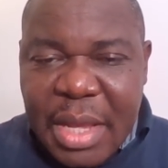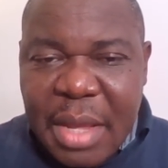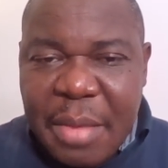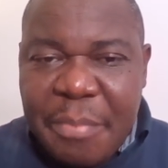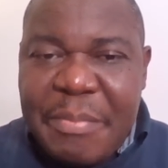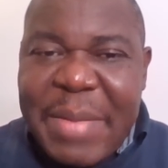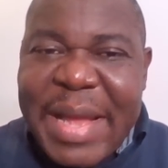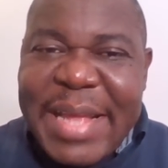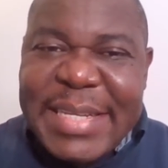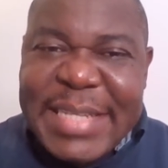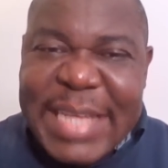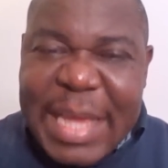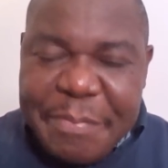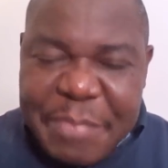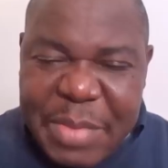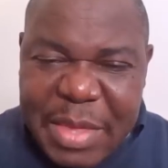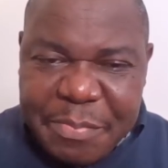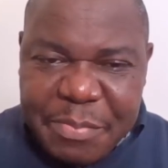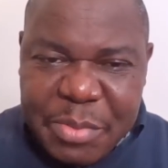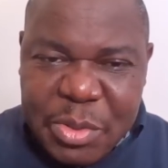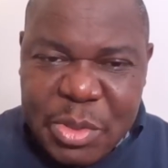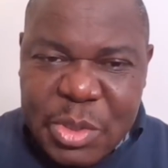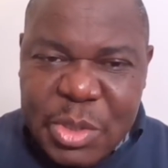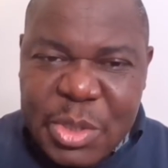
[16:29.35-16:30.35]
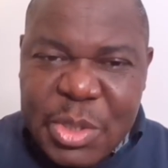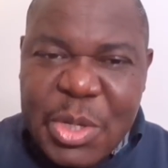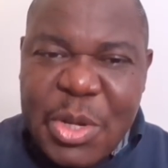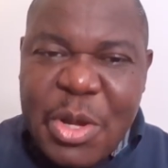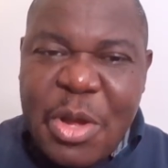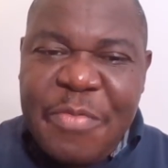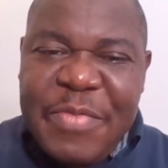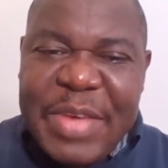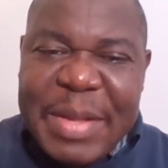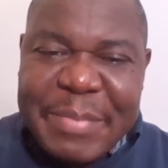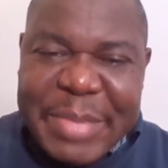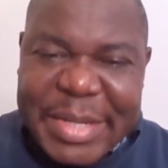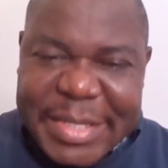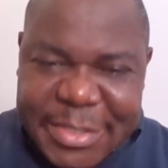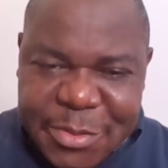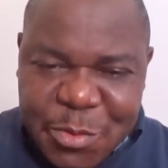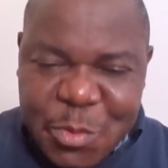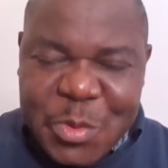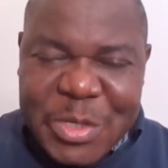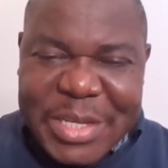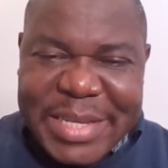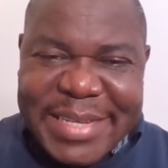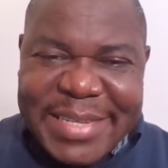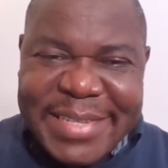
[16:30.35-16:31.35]
My dear people of
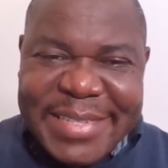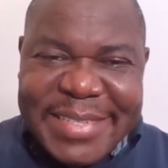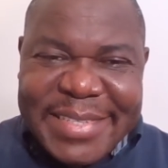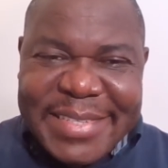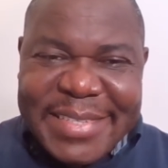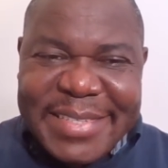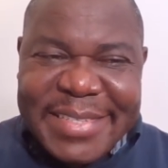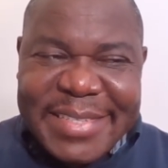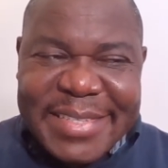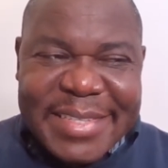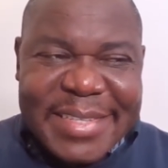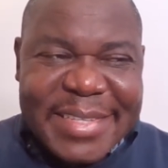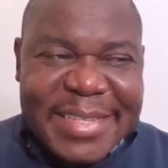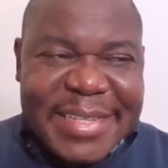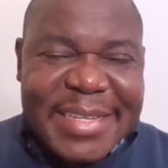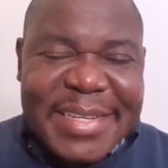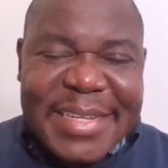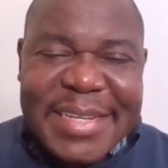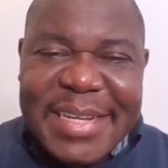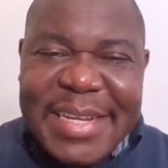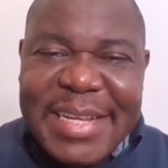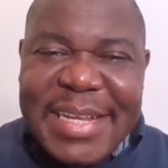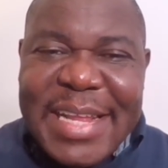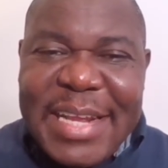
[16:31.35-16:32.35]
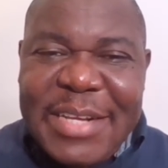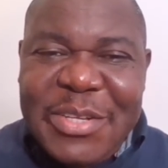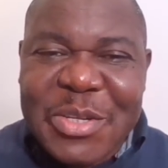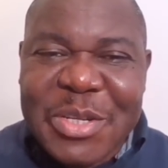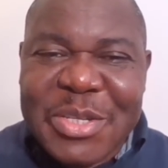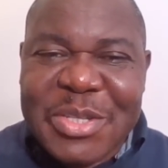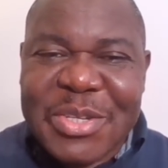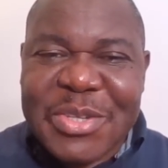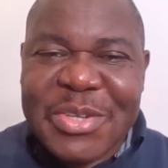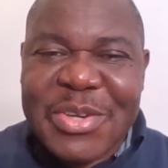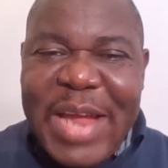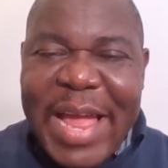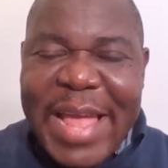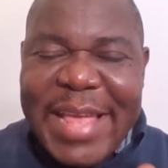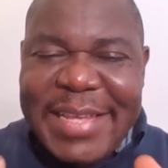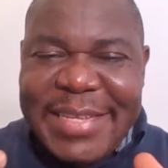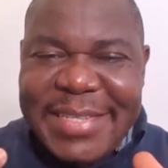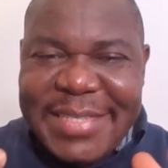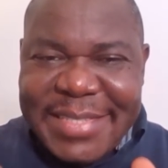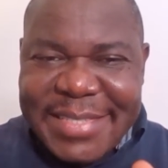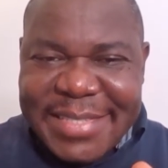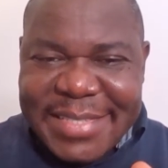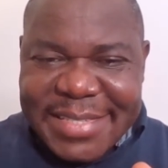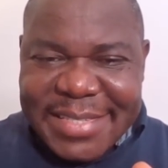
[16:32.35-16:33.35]
Ambazonia, let us
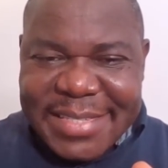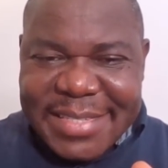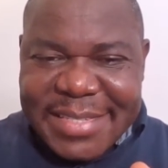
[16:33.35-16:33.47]
rise.